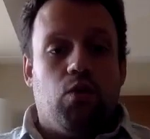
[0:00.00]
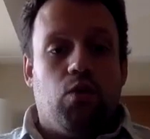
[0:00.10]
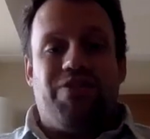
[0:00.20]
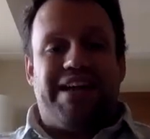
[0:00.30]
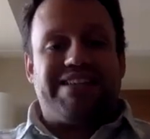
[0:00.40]

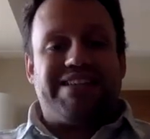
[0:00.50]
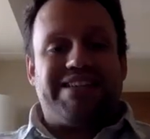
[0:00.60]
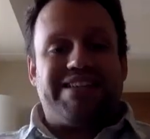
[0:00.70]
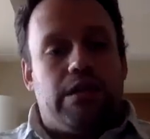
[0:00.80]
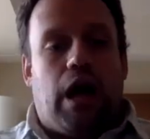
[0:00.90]
Well, that's not
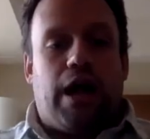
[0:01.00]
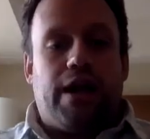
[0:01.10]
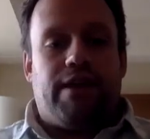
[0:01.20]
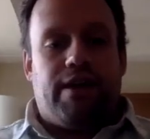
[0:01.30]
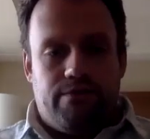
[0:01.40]
a lot
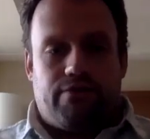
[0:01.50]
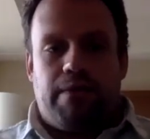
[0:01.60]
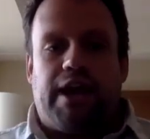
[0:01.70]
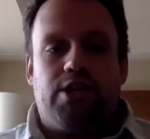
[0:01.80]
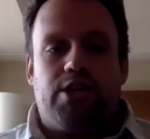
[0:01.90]
of
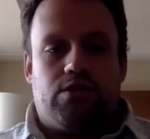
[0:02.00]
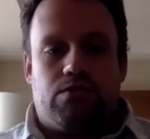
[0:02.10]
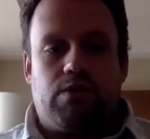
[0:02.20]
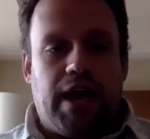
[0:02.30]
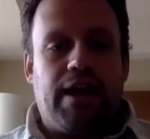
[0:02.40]
information,
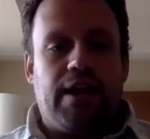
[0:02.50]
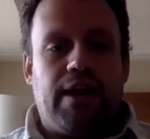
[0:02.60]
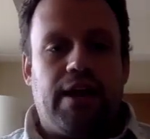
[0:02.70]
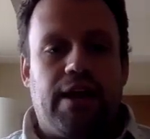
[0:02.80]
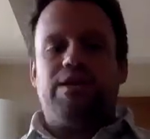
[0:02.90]
right?
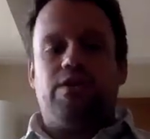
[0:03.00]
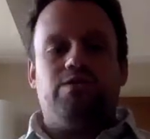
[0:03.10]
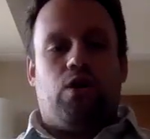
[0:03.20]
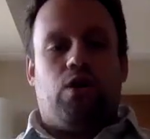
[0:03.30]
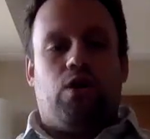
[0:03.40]
We
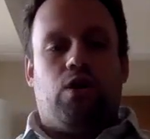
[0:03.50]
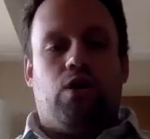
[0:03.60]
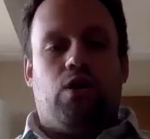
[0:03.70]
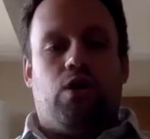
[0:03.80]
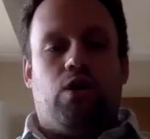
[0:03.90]
don't know
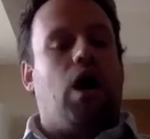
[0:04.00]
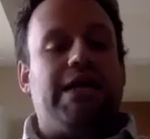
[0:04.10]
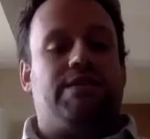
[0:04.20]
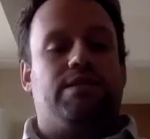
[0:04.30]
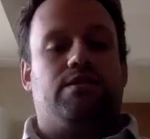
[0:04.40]
what
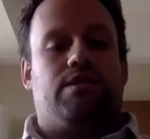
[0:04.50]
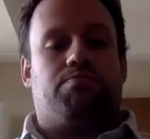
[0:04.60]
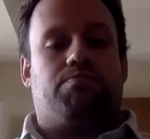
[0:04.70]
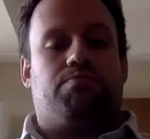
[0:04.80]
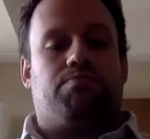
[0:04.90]
causes this
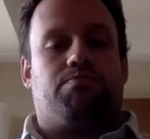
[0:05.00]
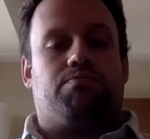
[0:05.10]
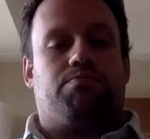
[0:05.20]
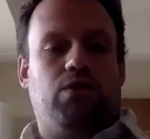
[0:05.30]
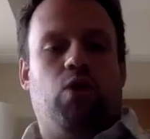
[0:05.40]
price. We
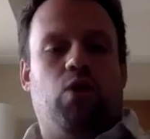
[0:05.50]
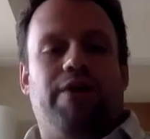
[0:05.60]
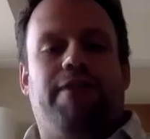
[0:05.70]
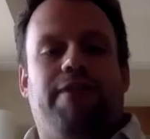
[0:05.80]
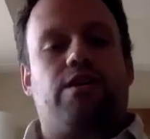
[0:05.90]
don't know
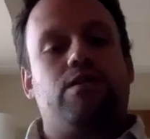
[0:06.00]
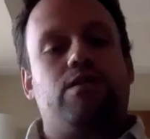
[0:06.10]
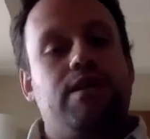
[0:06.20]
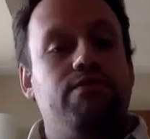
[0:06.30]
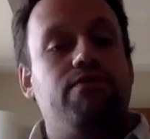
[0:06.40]
what factors
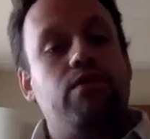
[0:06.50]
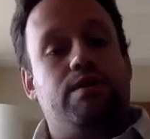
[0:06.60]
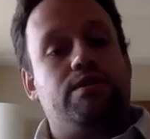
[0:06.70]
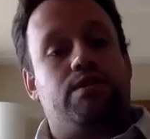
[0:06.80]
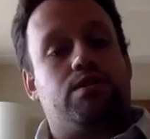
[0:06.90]

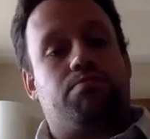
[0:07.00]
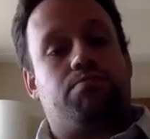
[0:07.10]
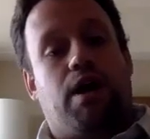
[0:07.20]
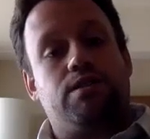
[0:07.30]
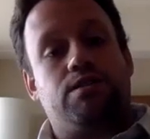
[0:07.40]
influence this
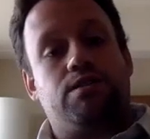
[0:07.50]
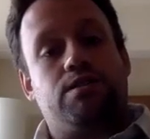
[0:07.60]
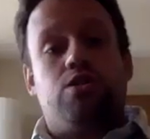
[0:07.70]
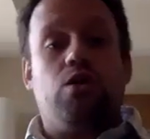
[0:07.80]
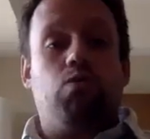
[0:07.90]
price.
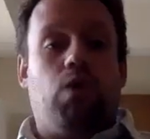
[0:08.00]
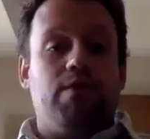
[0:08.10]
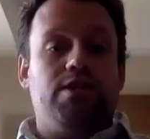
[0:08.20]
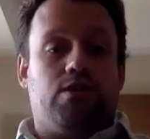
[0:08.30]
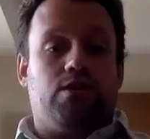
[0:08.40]
So what
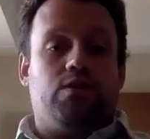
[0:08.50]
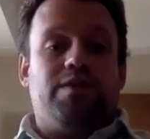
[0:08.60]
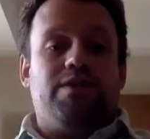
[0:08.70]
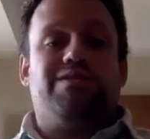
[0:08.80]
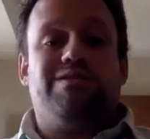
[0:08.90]
we do is
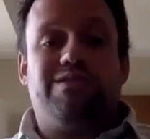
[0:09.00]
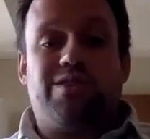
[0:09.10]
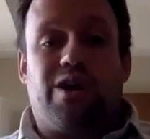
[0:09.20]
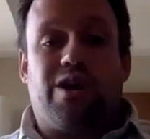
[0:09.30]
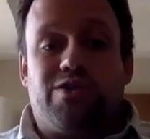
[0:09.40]
we
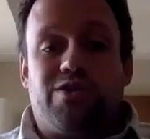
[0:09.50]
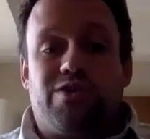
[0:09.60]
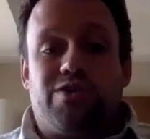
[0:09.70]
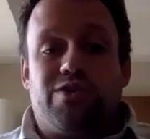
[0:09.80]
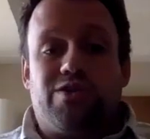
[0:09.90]
start
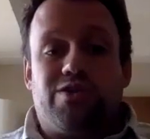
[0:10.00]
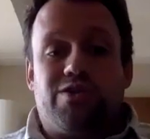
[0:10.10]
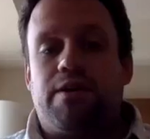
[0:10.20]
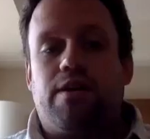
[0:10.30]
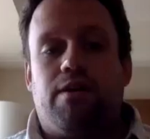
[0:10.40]
doing
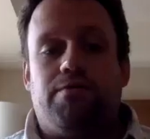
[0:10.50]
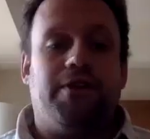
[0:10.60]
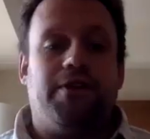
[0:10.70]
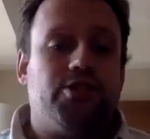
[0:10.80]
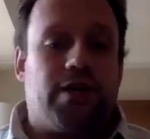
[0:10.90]
something called
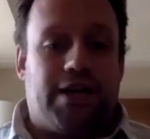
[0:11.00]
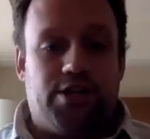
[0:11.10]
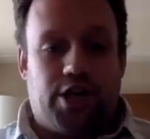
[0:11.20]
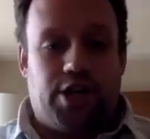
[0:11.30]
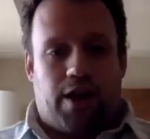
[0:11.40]
feature
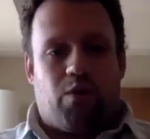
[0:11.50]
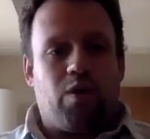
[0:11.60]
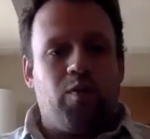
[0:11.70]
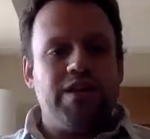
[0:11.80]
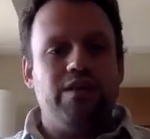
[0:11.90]
engineering,
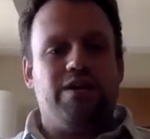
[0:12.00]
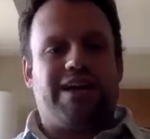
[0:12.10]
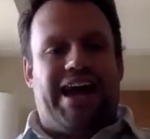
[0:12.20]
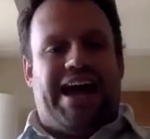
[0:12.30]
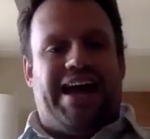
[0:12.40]
where we look
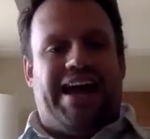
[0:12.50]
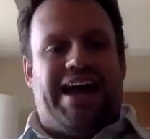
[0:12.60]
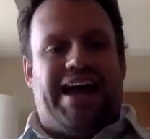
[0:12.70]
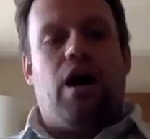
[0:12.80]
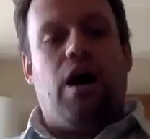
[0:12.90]
at
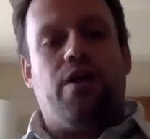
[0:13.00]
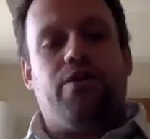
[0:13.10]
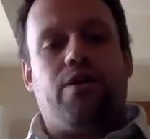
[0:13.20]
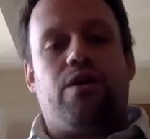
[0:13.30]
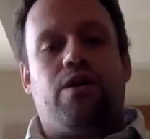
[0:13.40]

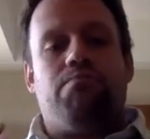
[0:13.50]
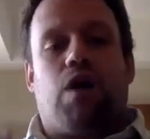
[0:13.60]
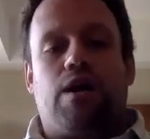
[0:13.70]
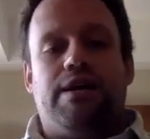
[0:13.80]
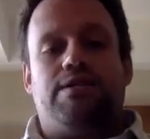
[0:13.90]
other
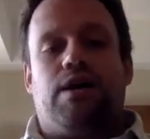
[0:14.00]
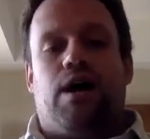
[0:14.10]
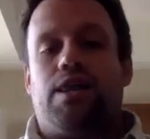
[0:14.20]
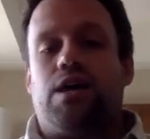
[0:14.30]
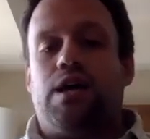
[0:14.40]
markets,
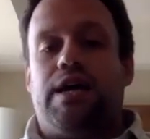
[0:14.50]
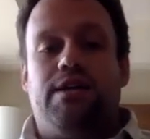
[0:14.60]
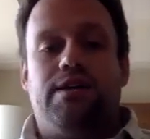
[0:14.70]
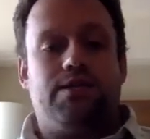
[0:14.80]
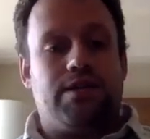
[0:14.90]
other
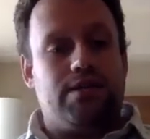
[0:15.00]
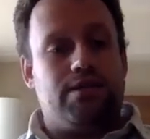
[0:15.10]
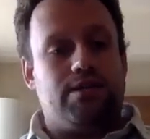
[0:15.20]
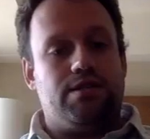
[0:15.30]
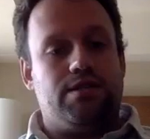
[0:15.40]
indices,
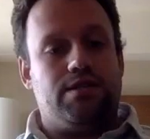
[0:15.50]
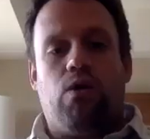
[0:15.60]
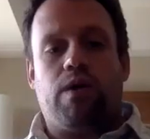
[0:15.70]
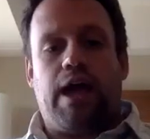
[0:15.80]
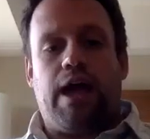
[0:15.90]
and say,
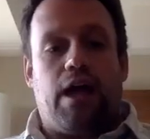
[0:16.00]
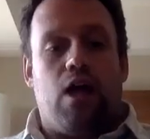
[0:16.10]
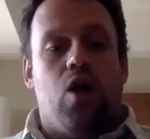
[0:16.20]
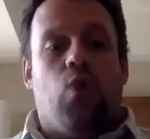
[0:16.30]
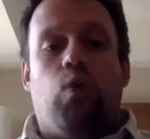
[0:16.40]
okay,
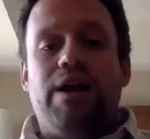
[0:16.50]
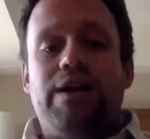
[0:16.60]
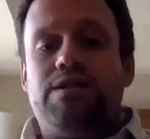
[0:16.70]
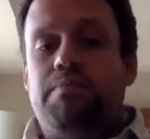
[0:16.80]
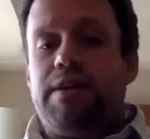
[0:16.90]
what
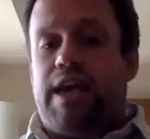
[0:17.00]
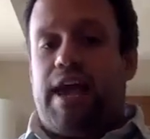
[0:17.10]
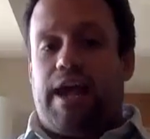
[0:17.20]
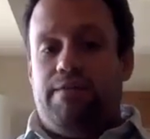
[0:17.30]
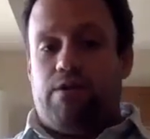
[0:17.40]
is the
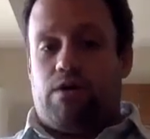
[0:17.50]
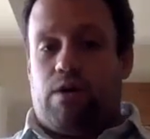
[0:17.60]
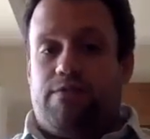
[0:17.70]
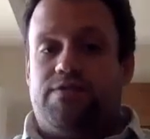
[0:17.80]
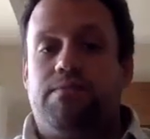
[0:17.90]
behavior
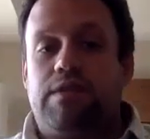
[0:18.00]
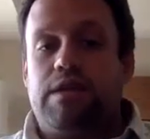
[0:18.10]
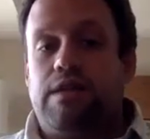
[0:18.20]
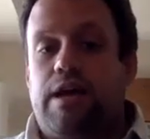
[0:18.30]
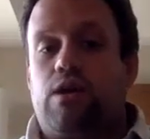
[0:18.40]
of
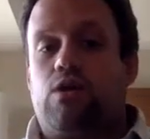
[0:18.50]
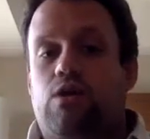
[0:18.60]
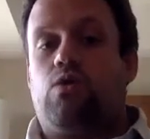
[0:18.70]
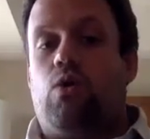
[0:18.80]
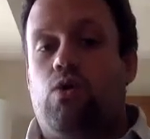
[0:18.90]
something like
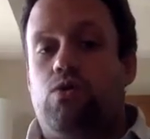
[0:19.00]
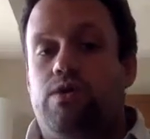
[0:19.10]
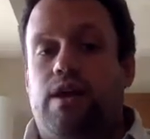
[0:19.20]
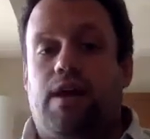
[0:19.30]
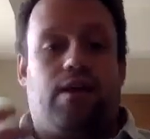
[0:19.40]

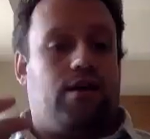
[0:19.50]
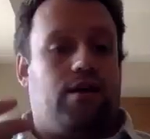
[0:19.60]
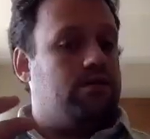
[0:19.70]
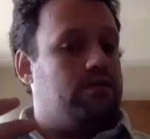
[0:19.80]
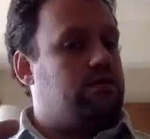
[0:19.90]
gold
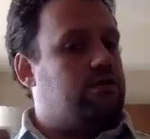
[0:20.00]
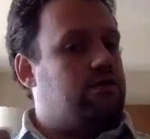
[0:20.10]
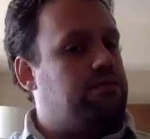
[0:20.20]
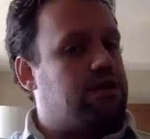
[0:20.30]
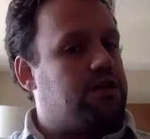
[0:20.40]
and
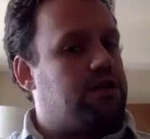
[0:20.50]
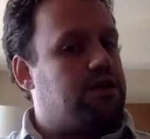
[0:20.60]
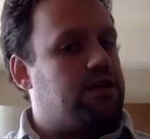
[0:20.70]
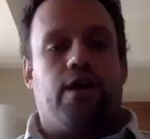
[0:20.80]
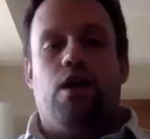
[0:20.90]

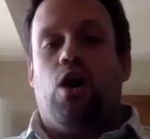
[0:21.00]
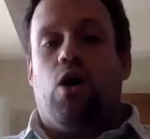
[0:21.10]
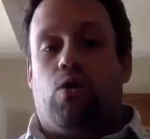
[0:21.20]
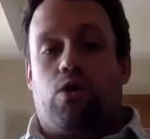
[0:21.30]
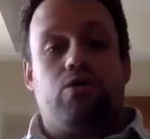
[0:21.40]
Bitcoin,
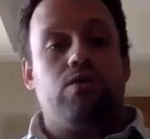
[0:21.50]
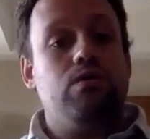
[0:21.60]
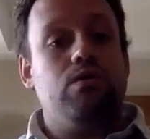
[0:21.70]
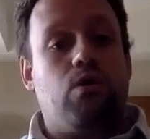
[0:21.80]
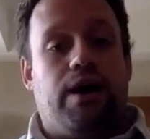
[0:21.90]
or
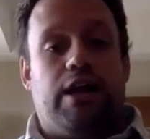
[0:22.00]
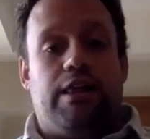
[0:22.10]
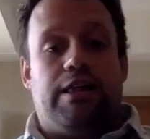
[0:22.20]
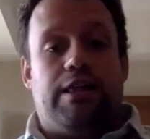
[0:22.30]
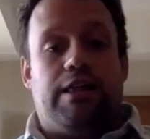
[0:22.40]
crude
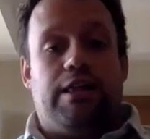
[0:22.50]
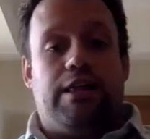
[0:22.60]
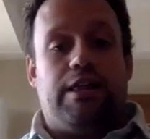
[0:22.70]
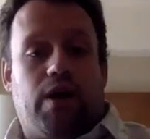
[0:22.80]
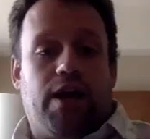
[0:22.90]
oil in
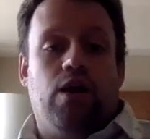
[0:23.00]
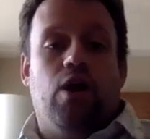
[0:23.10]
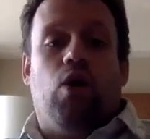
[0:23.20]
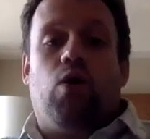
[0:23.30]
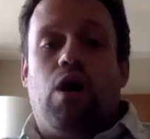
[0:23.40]
Bitcoin,
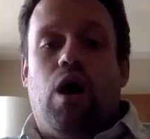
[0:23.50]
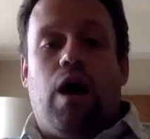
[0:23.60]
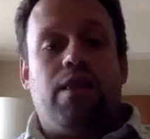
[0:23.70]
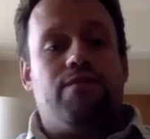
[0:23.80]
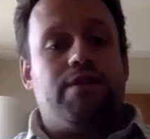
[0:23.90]
or
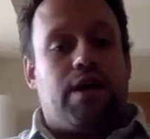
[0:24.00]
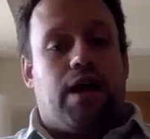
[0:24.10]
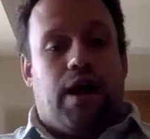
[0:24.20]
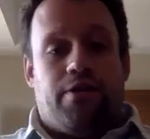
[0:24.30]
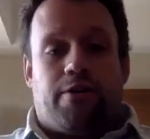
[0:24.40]
all of these
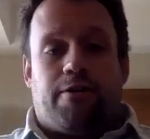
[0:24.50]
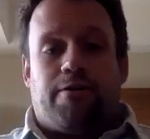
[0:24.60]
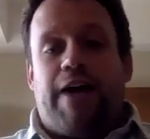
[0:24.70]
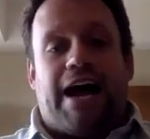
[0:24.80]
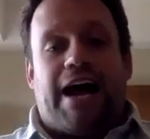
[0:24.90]
other
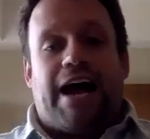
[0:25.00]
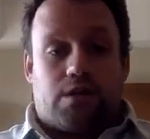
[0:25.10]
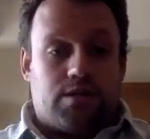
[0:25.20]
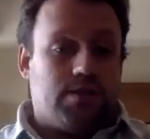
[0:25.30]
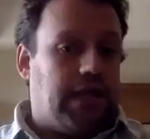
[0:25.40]

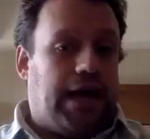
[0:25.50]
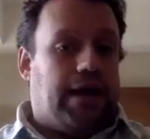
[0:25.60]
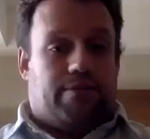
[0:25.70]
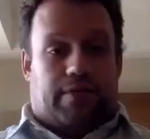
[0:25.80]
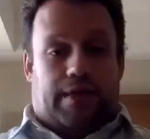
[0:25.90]
factors
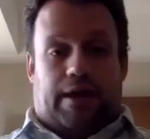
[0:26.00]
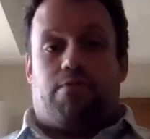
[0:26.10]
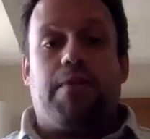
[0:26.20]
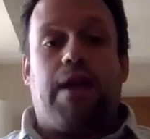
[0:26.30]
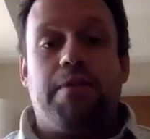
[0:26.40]
that
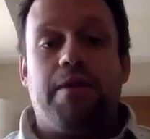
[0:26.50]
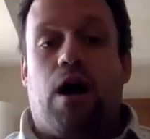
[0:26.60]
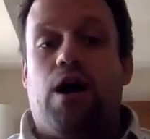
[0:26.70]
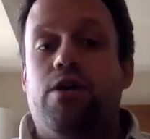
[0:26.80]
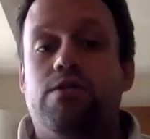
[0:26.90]
there may be
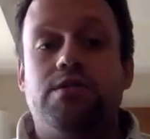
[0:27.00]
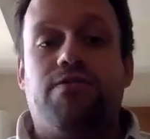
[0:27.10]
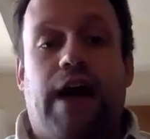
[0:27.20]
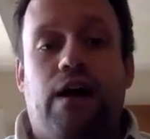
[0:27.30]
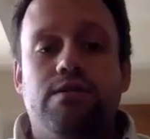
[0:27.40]
hundreds of
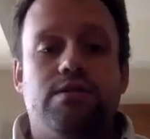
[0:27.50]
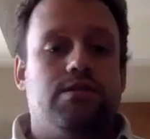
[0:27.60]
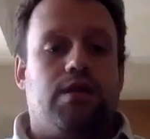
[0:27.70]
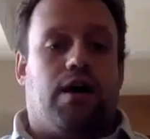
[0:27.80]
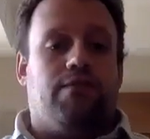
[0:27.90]

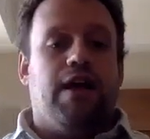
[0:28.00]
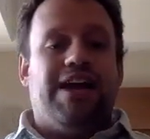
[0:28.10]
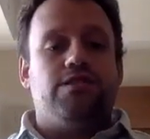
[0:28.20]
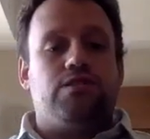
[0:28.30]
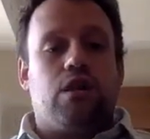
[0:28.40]
thousands of,
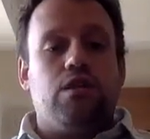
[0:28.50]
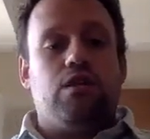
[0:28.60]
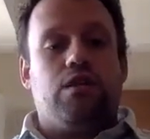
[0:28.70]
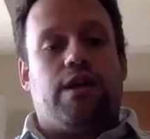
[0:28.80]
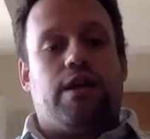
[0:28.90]
and start
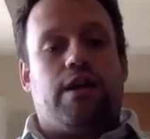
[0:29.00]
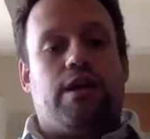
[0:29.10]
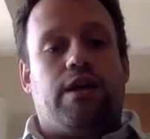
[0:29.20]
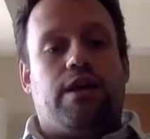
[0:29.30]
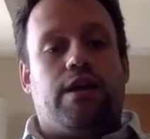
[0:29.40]
looking for
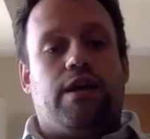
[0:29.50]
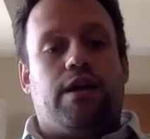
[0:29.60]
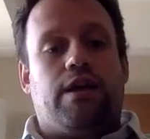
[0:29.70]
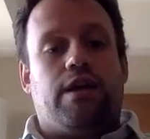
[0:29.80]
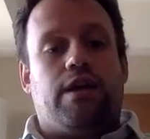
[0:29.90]

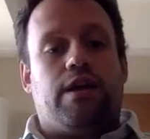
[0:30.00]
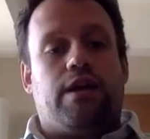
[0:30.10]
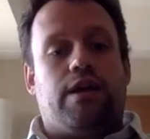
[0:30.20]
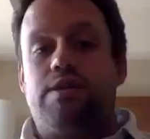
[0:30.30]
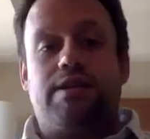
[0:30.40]
relationships,
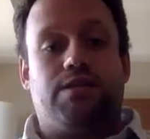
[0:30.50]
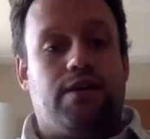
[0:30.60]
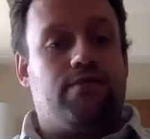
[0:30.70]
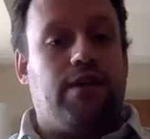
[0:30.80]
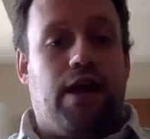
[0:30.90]
just like
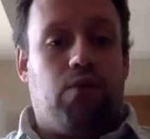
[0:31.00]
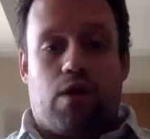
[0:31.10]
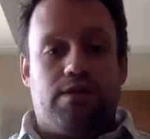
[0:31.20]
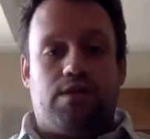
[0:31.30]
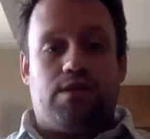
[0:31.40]
Steve said,
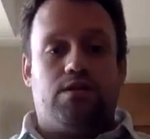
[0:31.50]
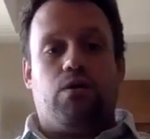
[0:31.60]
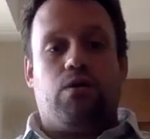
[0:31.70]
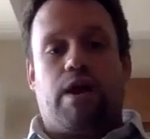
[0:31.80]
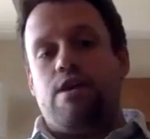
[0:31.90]
where he says,
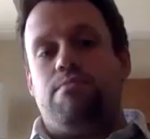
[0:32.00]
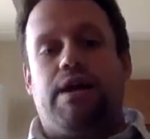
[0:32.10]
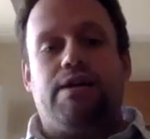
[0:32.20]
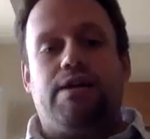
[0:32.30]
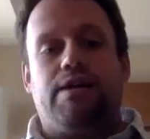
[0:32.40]
okay, you
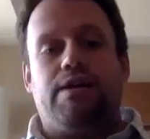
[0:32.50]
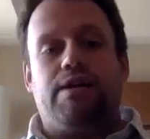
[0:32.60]
might see